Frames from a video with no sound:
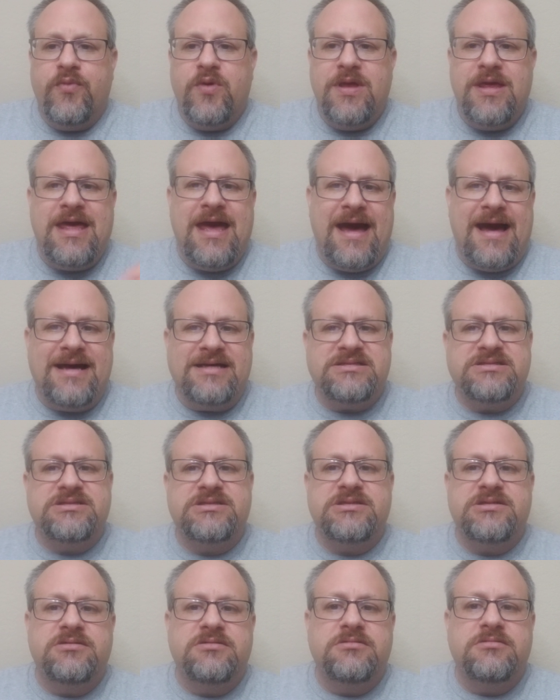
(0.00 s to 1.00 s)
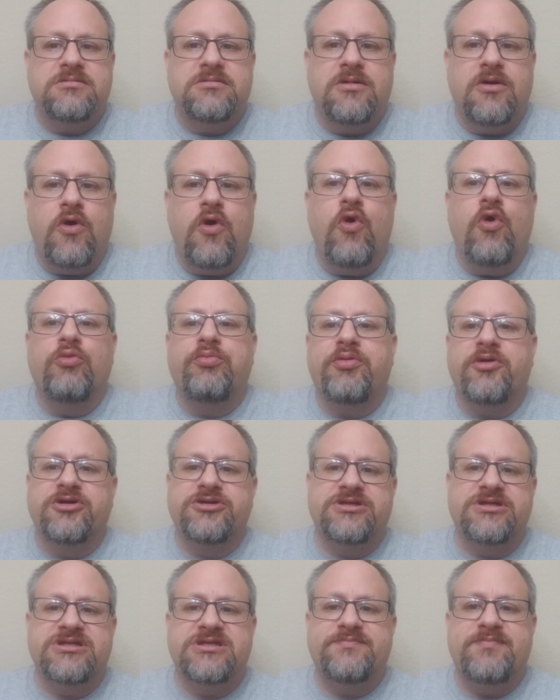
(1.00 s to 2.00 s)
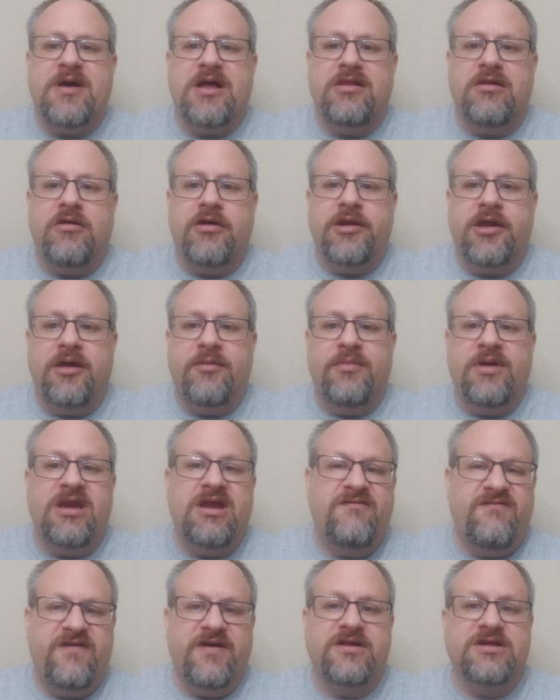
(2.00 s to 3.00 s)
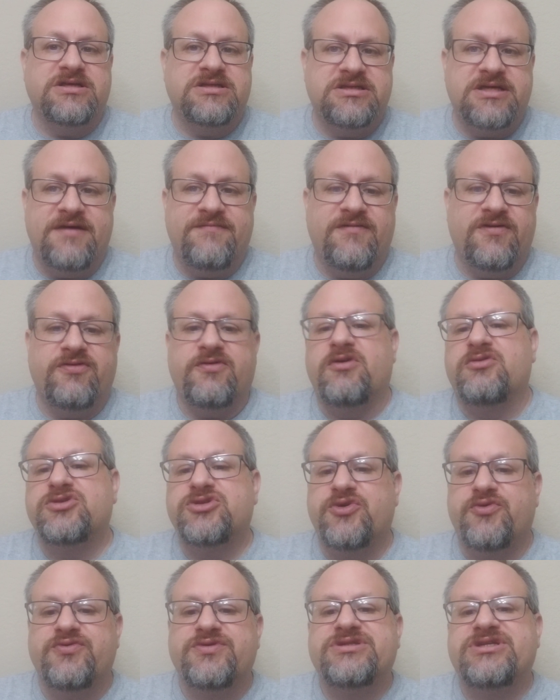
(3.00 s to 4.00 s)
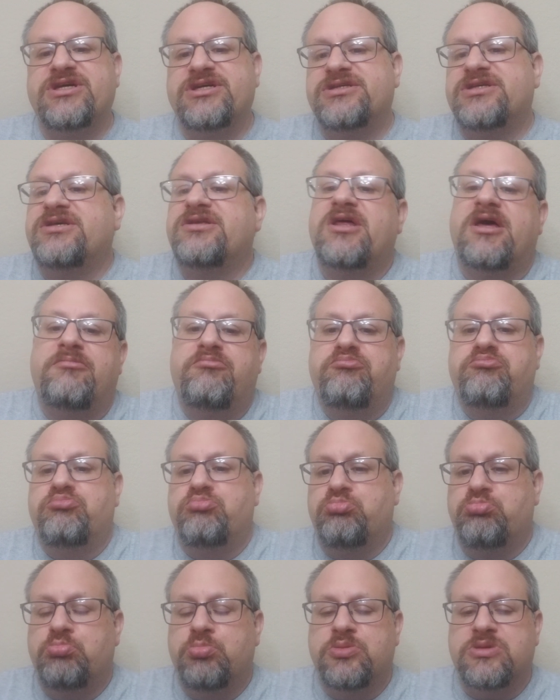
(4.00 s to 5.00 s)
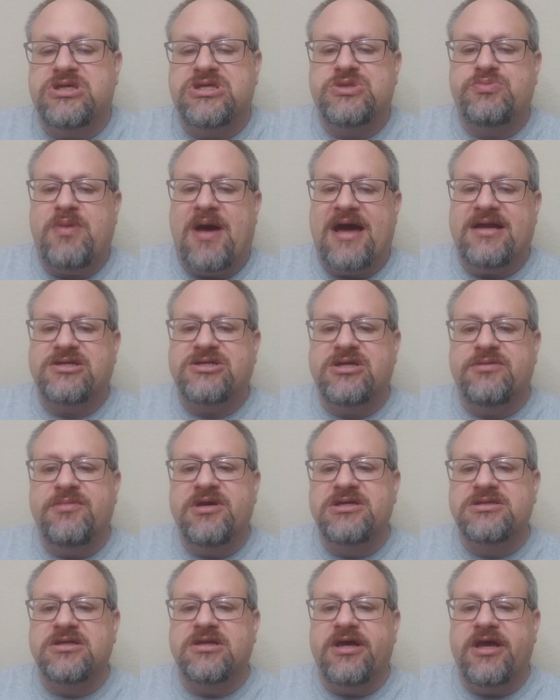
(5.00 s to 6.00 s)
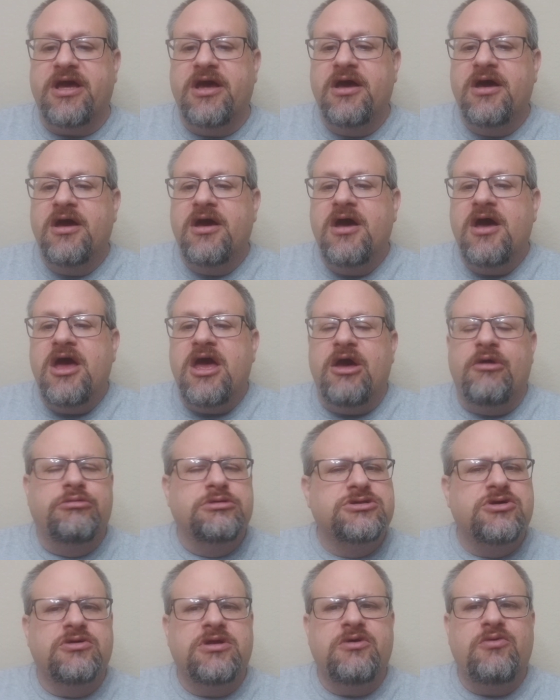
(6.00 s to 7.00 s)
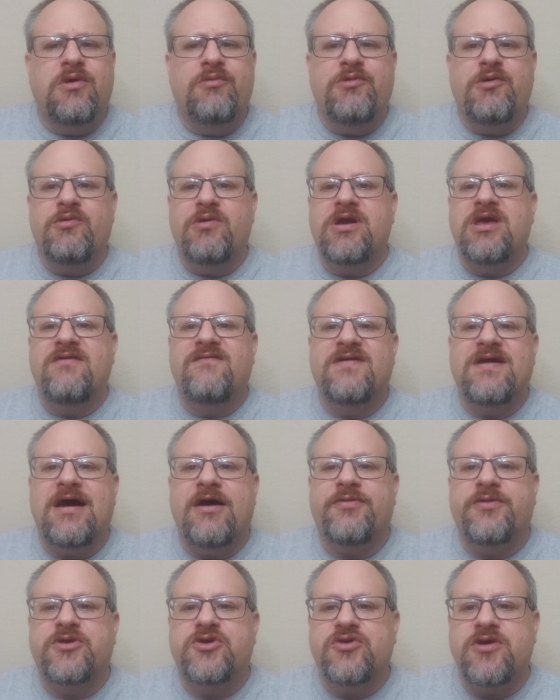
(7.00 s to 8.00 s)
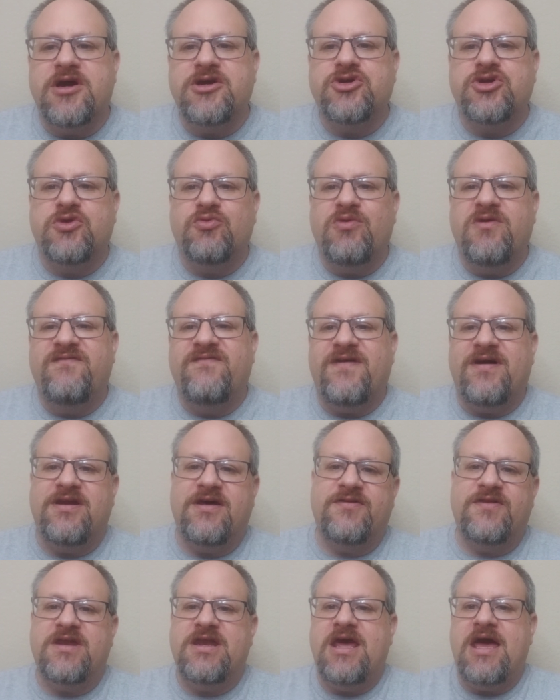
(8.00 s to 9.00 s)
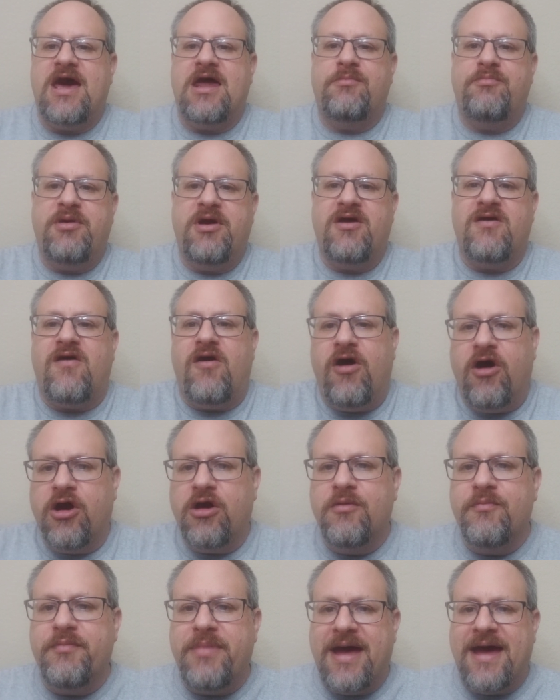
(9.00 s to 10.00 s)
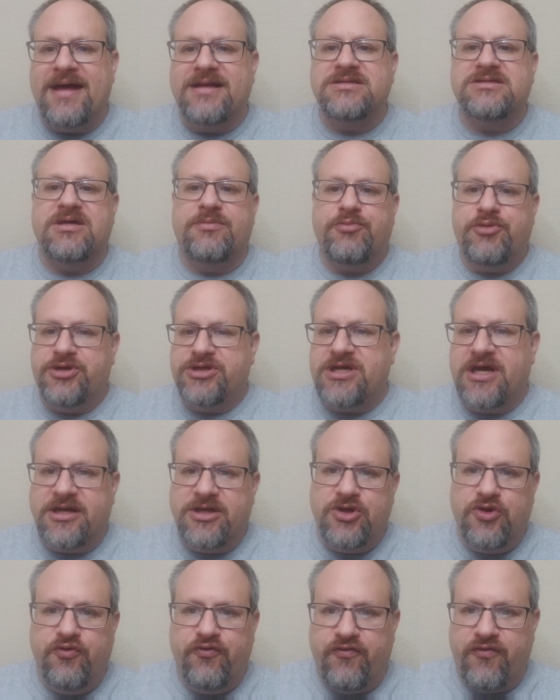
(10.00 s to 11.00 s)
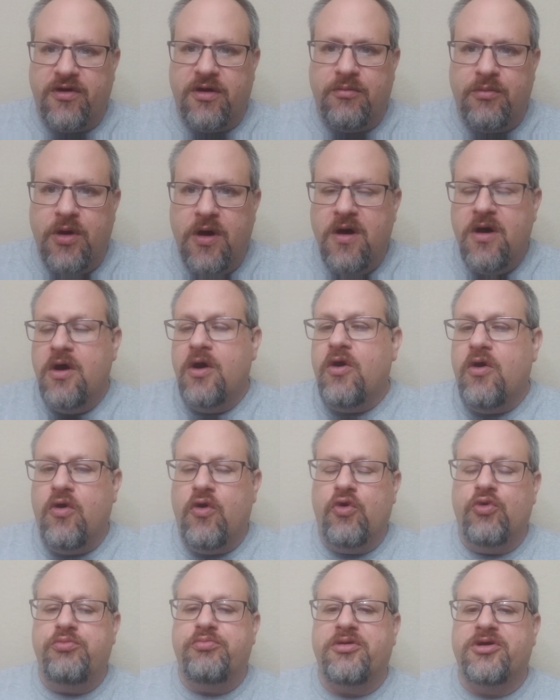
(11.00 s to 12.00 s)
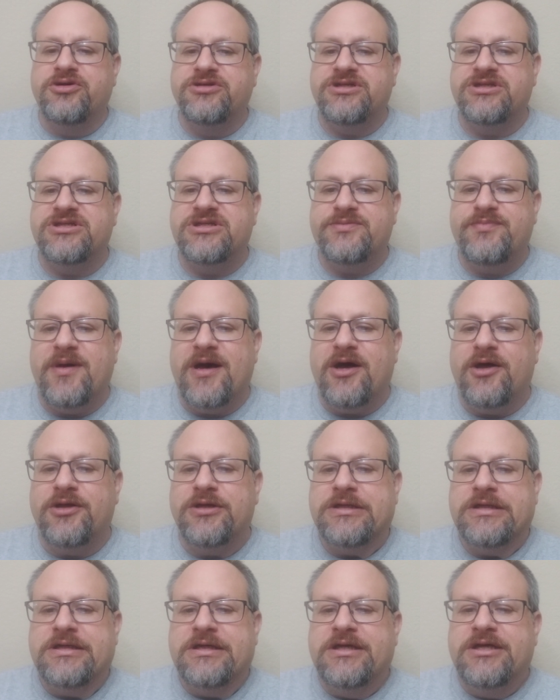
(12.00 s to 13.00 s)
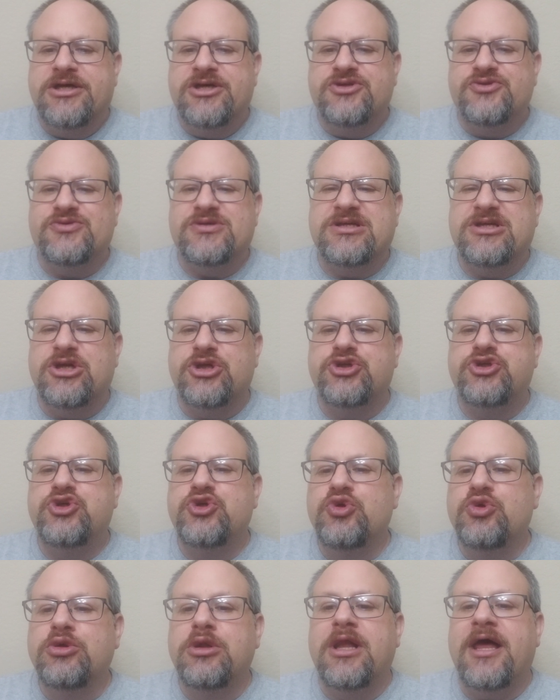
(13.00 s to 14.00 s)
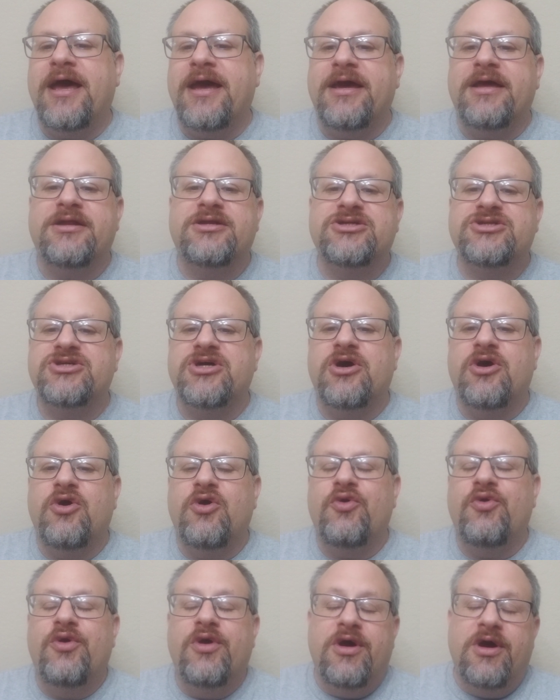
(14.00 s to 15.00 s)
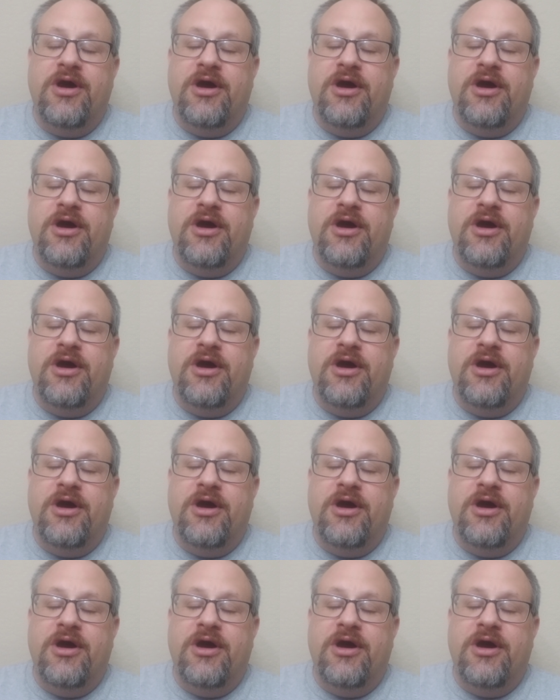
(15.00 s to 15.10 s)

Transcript: cast Hold Person spell on him, and he failed his saving throw, so it was easy. They dispatched him easily. It was only when we were giving out the treasure that we found out that he had a pair of armbands that protect you from a Hold Person spell. It was a little too late, so